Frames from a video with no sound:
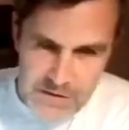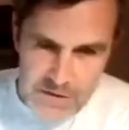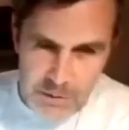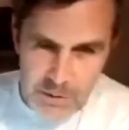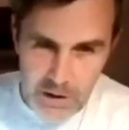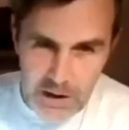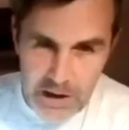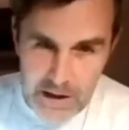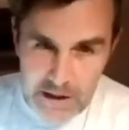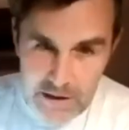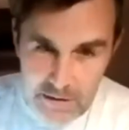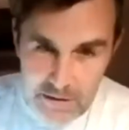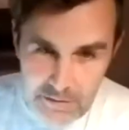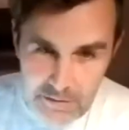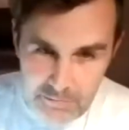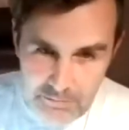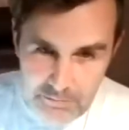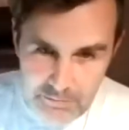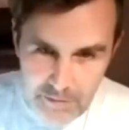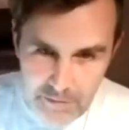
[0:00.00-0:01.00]
to light.
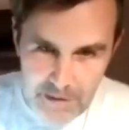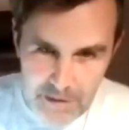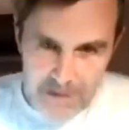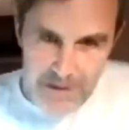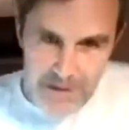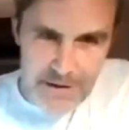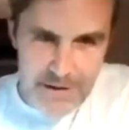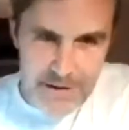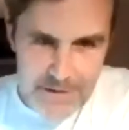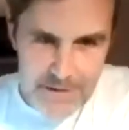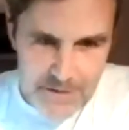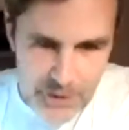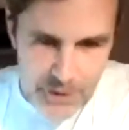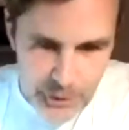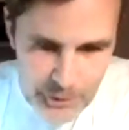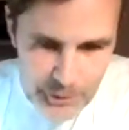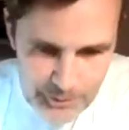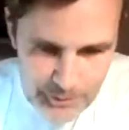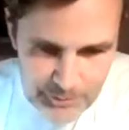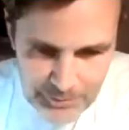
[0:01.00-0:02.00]

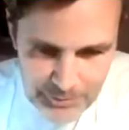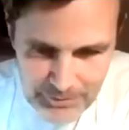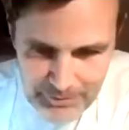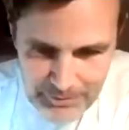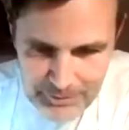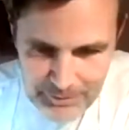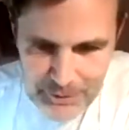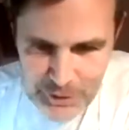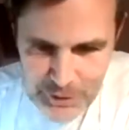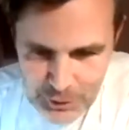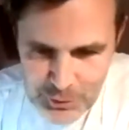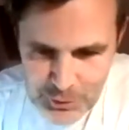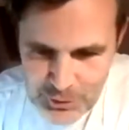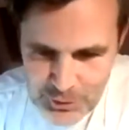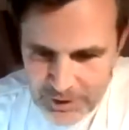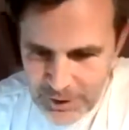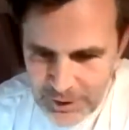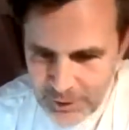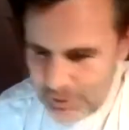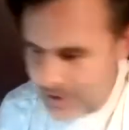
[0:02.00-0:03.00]
So do
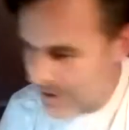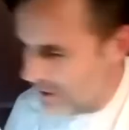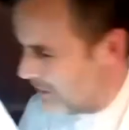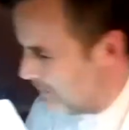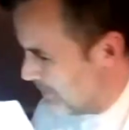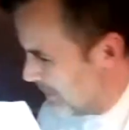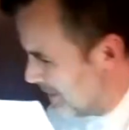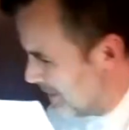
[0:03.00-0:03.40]
try origami.